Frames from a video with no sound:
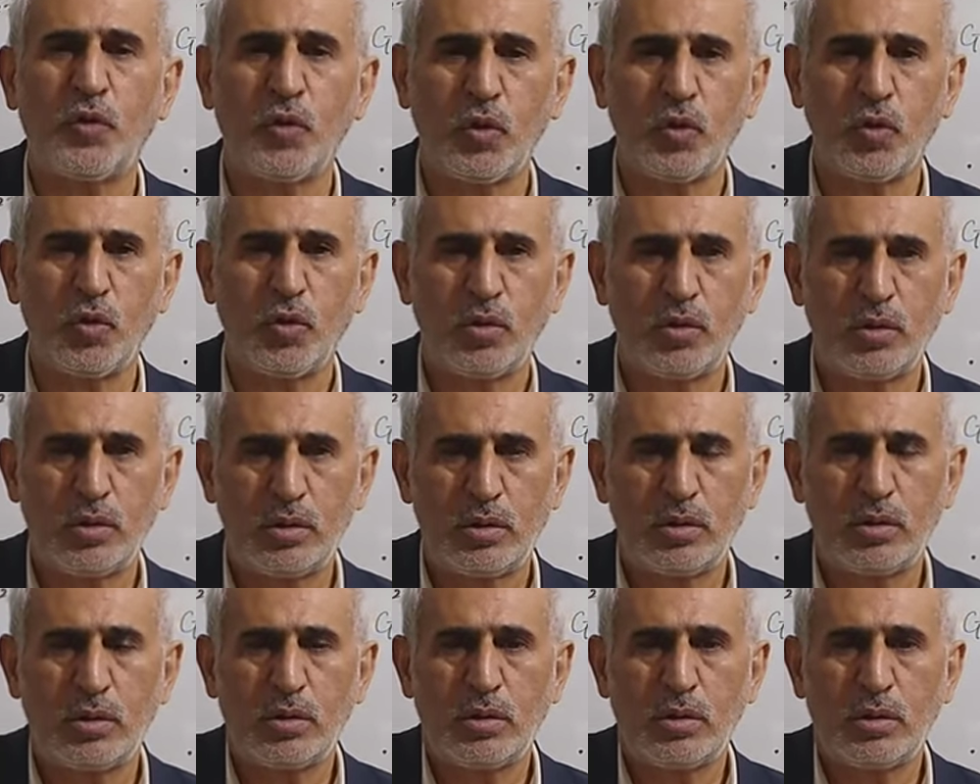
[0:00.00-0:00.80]
fuel.
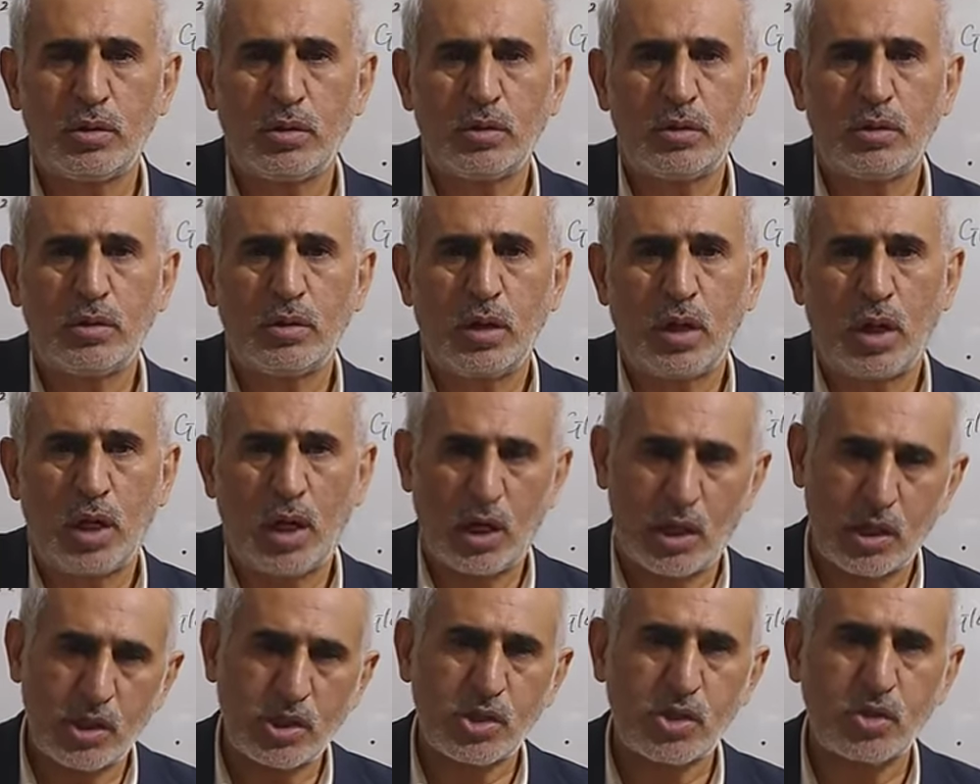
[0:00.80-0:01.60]

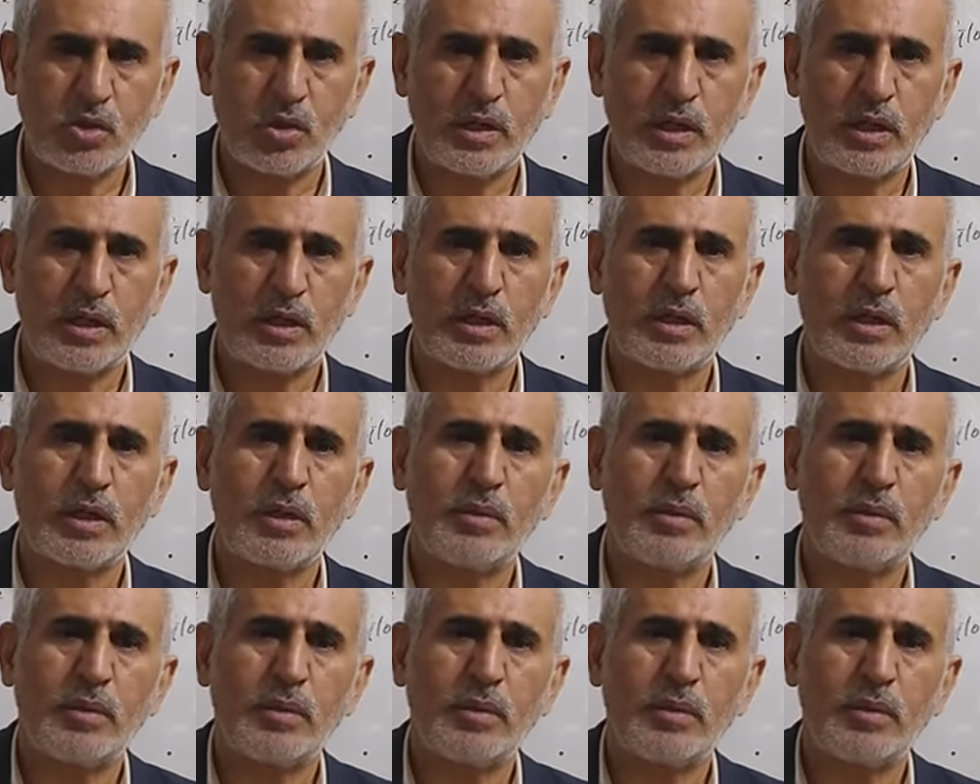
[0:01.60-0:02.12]
Also